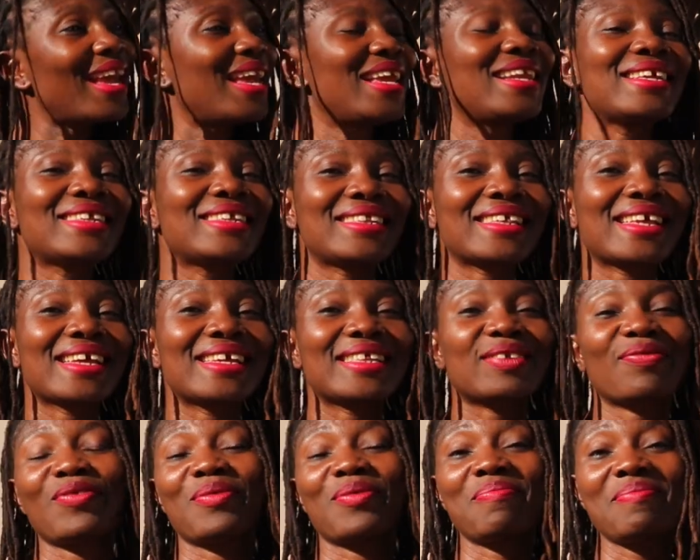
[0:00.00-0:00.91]
In this
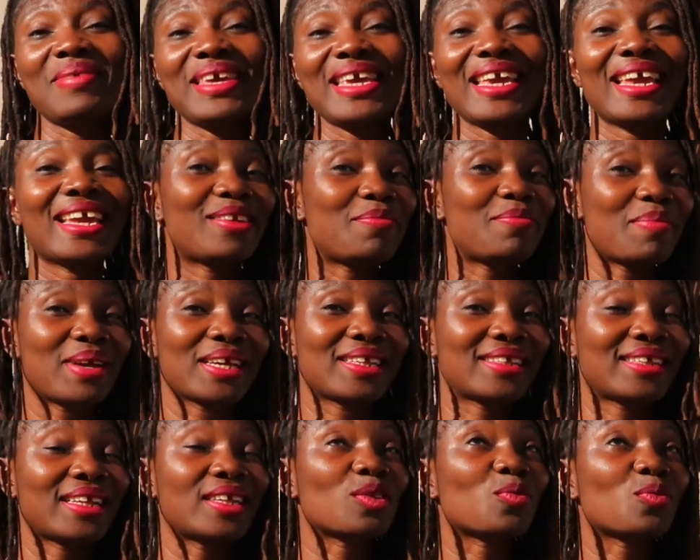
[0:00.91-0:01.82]
case, for me, it
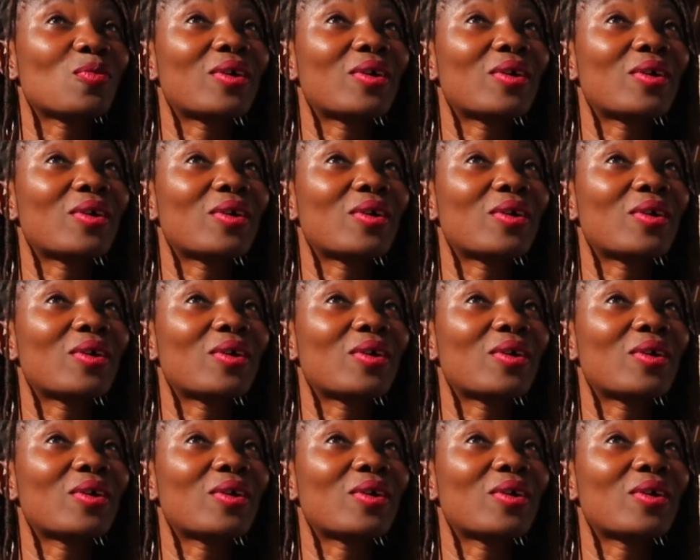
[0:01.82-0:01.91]
makes sense.